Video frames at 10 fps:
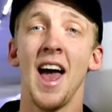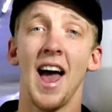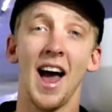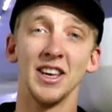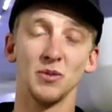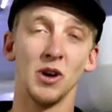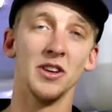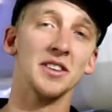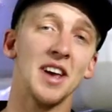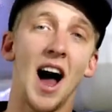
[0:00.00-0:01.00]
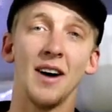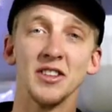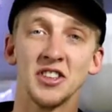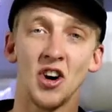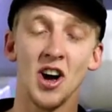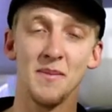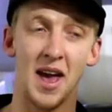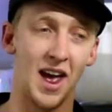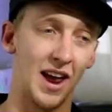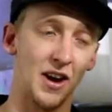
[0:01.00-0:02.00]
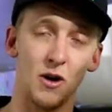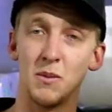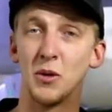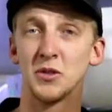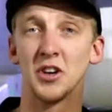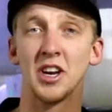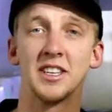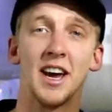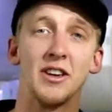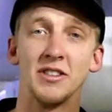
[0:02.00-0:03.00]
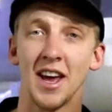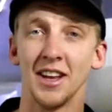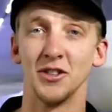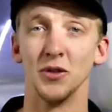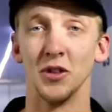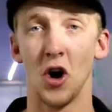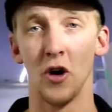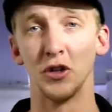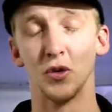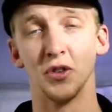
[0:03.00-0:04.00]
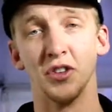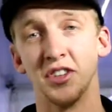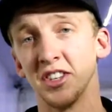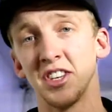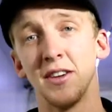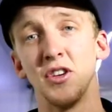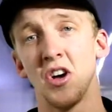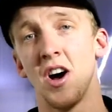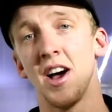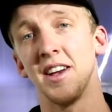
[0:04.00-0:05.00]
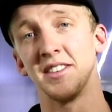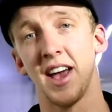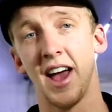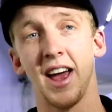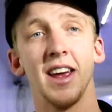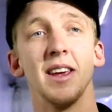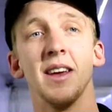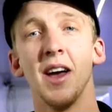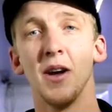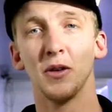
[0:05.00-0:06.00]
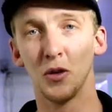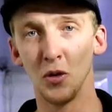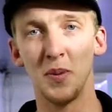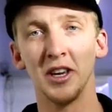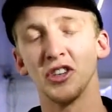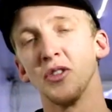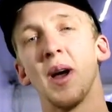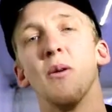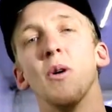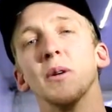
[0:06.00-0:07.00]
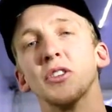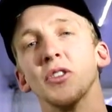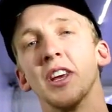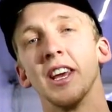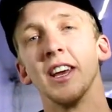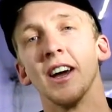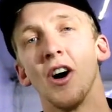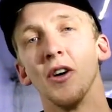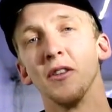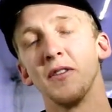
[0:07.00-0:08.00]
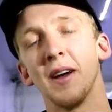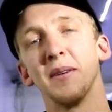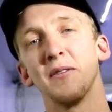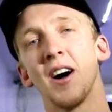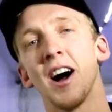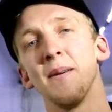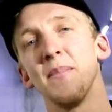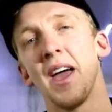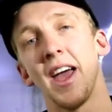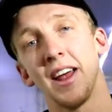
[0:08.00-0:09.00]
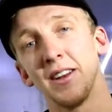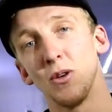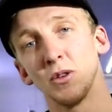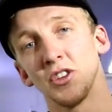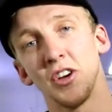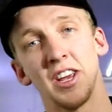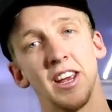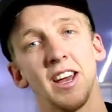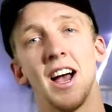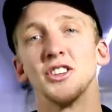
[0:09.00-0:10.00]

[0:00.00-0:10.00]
as well as harvest time. And I'm also going to take you down to the orange orchard just to give you guys a good picture about what we do here on the family farm and also here at